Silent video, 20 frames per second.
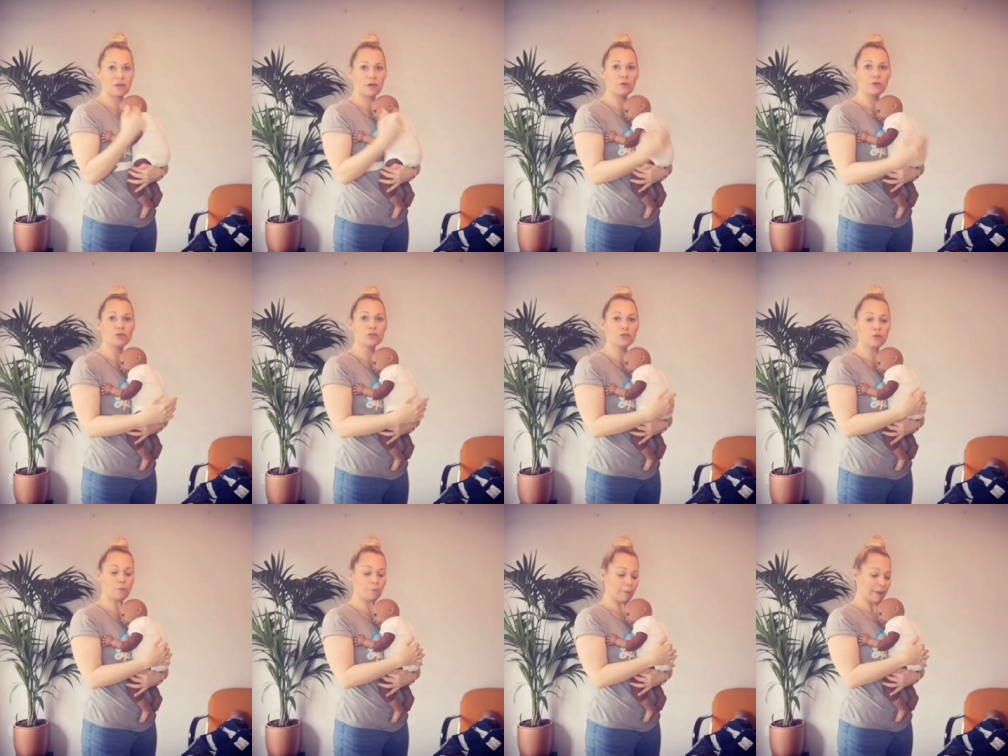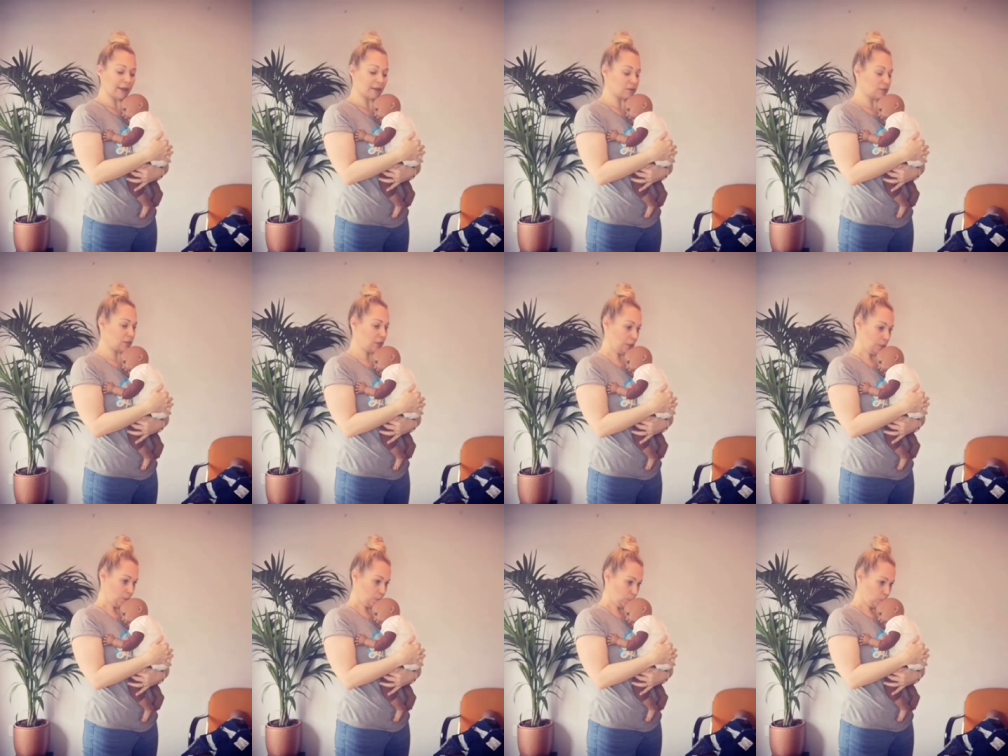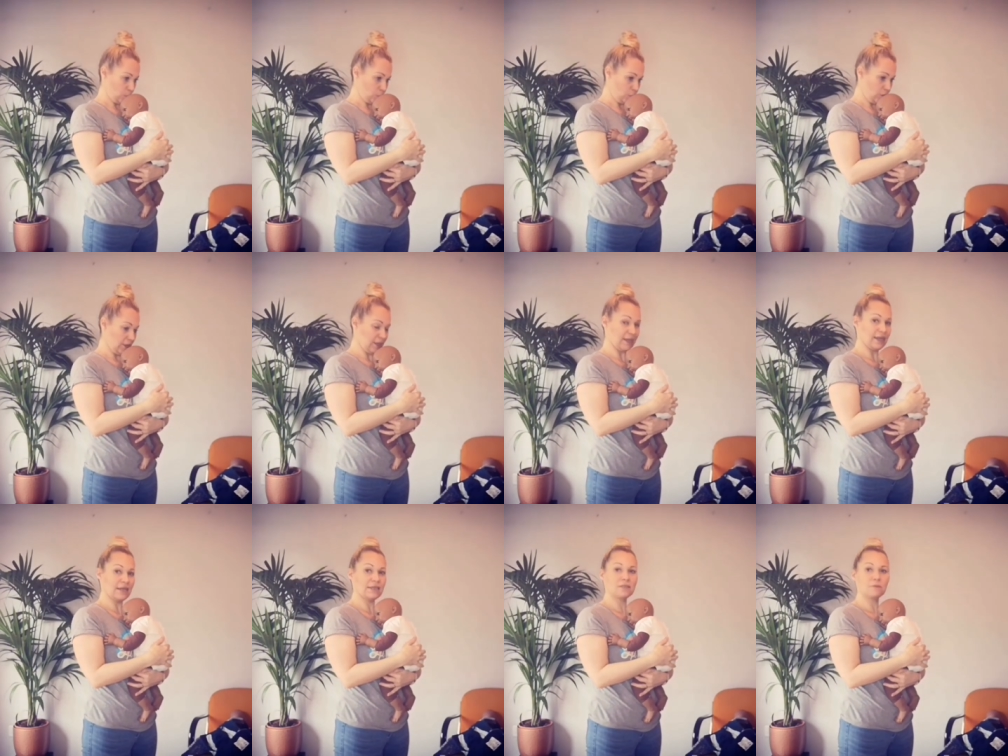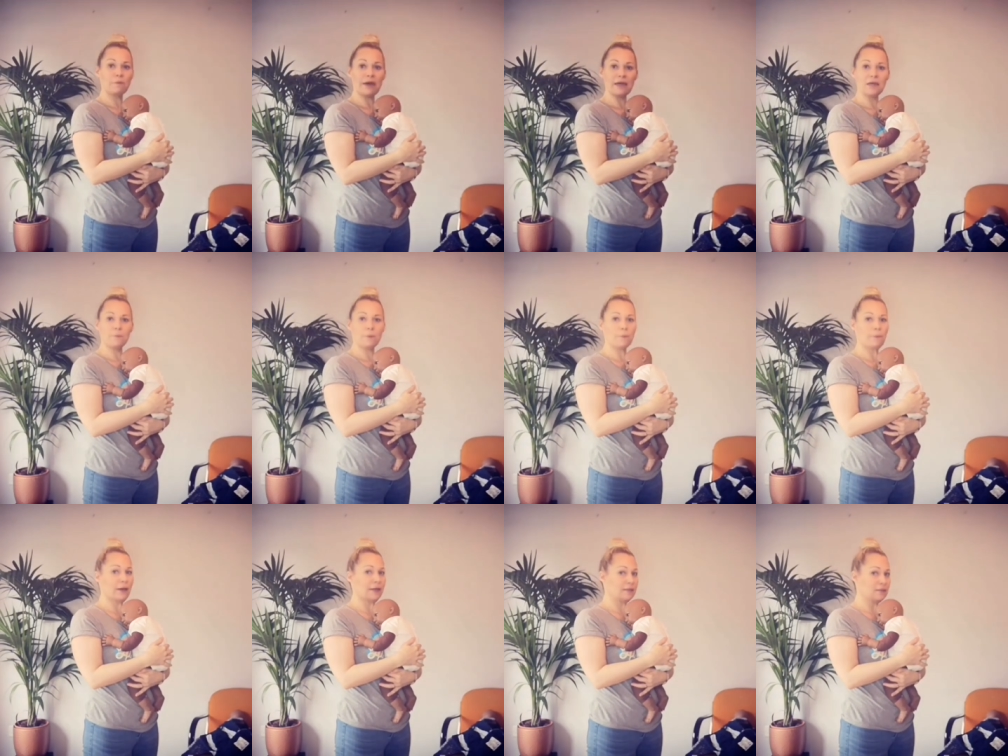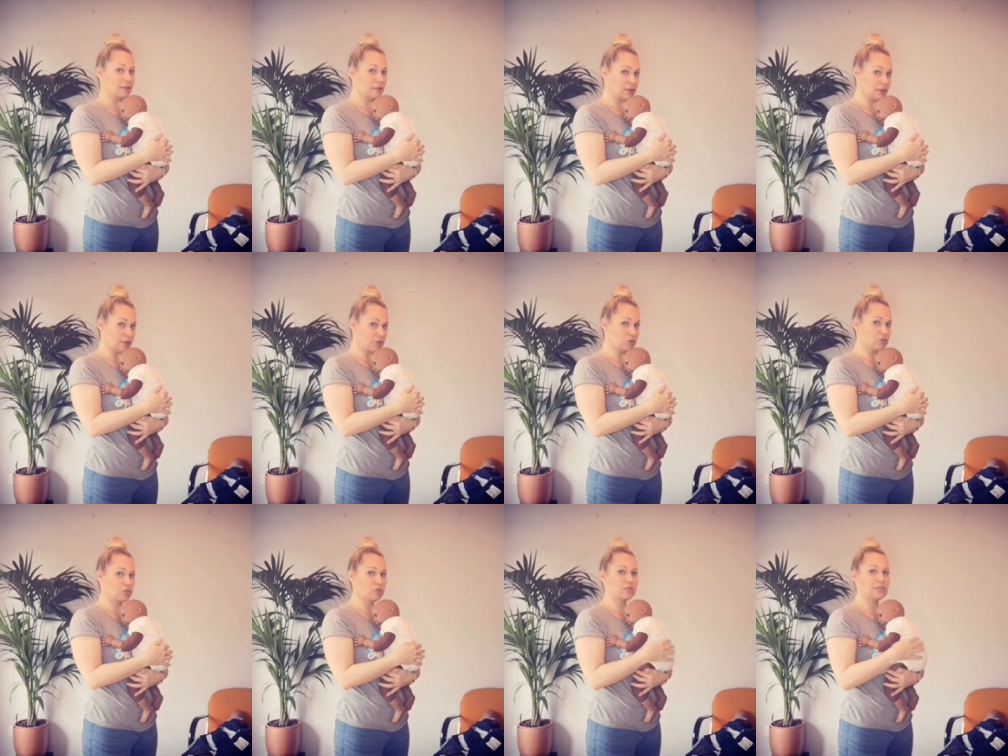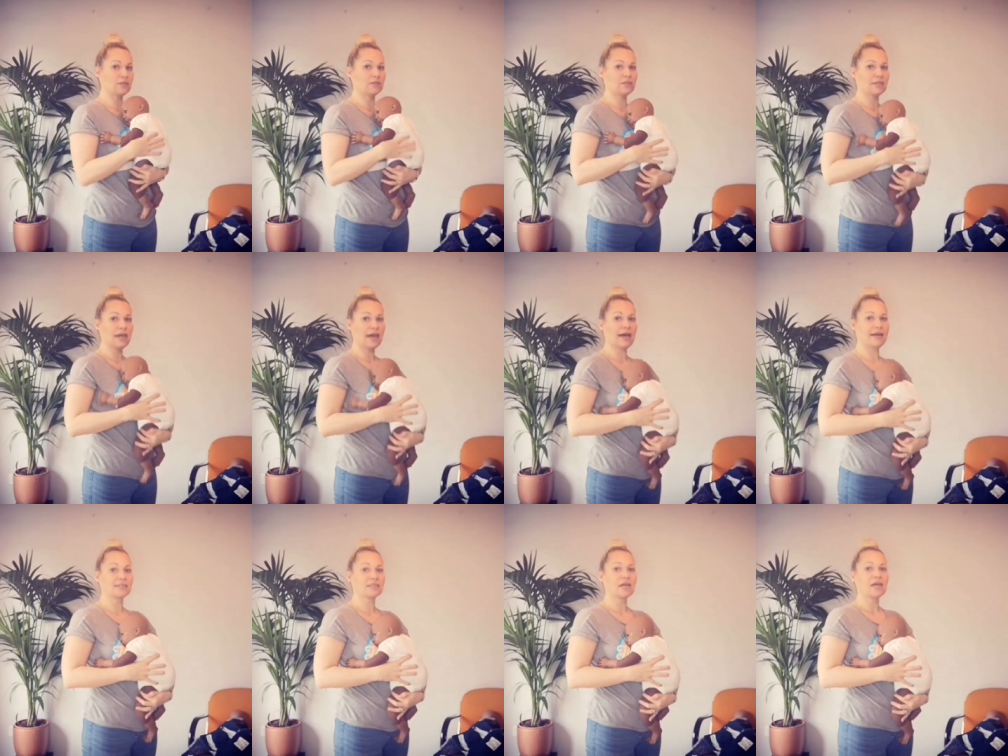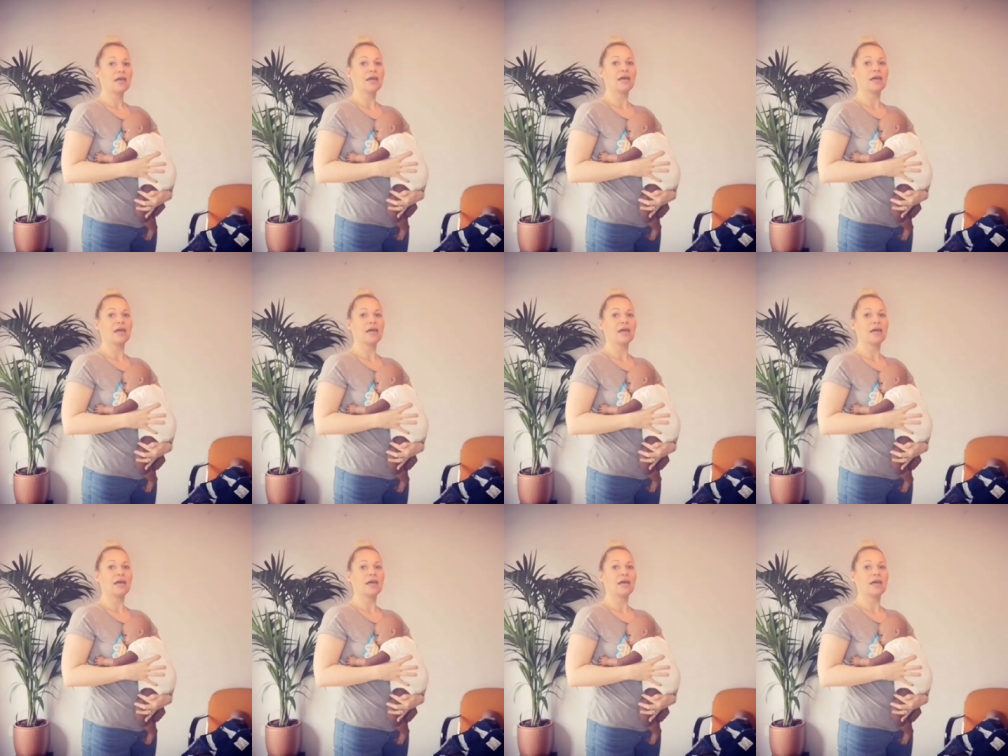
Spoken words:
So you should be able to kiss baby by literally just tilting your head.